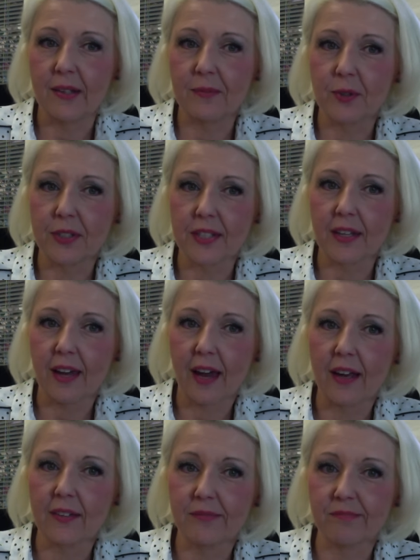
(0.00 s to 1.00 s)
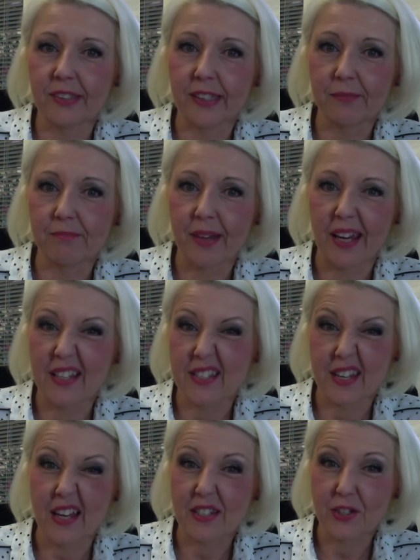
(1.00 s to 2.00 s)
once again, it makes
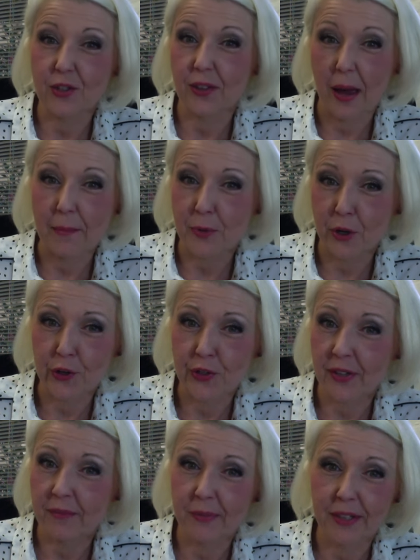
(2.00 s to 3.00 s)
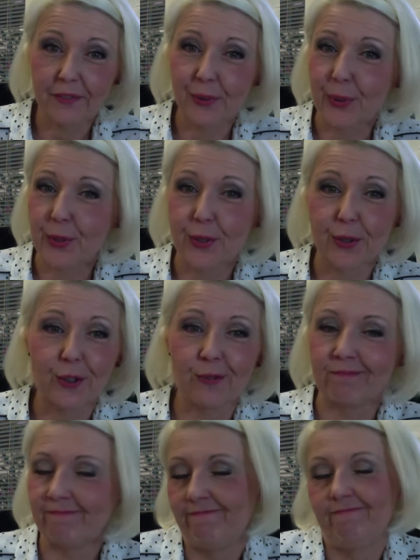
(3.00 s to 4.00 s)
sense to that person. But if you
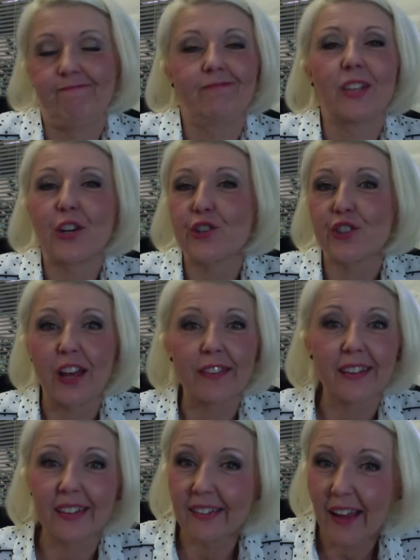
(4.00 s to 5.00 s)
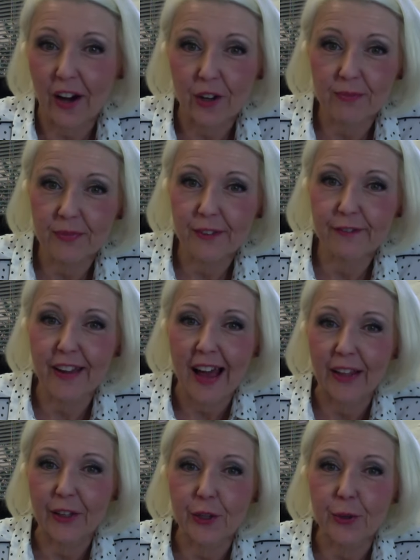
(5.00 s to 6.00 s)
assume, there's nothing there. The
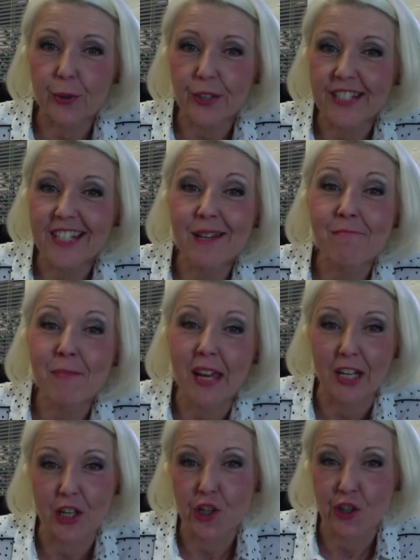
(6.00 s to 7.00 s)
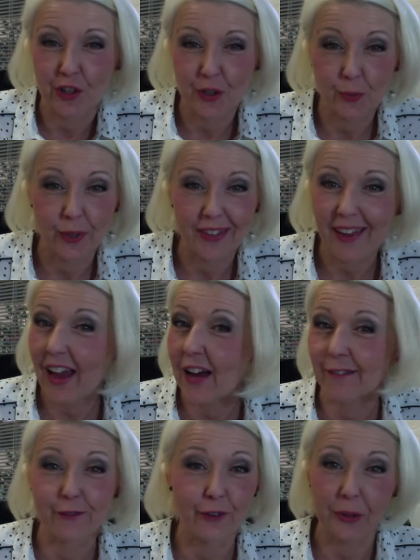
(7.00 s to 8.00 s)
value diminishes with
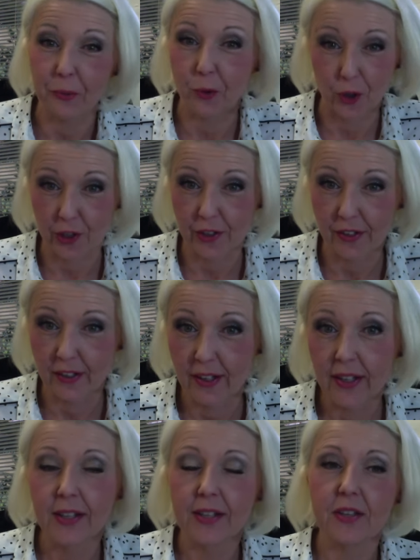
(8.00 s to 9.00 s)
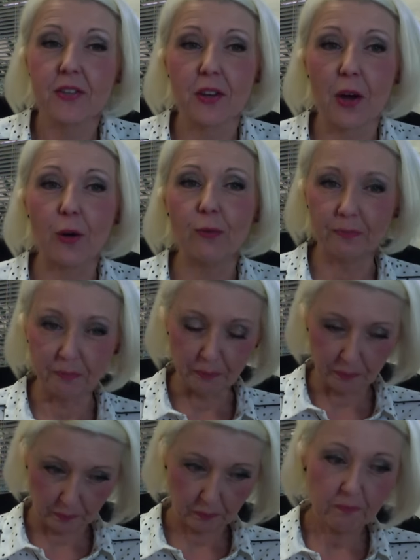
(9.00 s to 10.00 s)
every word. So
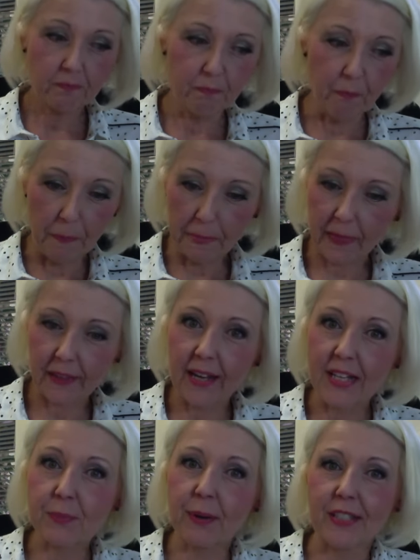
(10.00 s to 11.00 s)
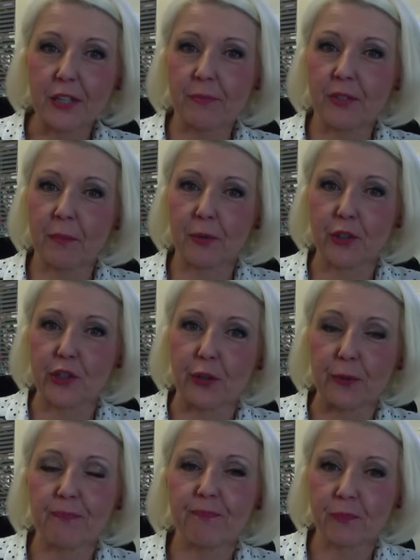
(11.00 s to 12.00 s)
that's my tip number
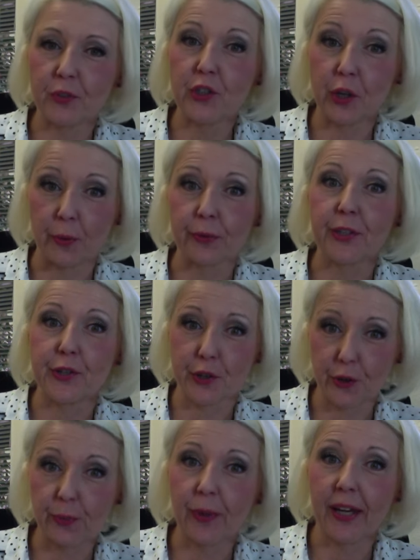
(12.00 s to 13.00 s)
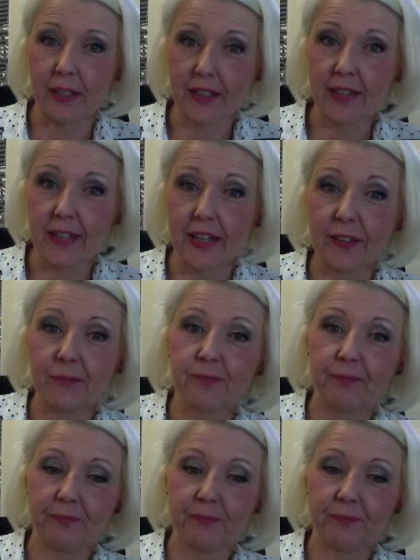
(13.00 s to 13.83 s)
two. Don't assume anything.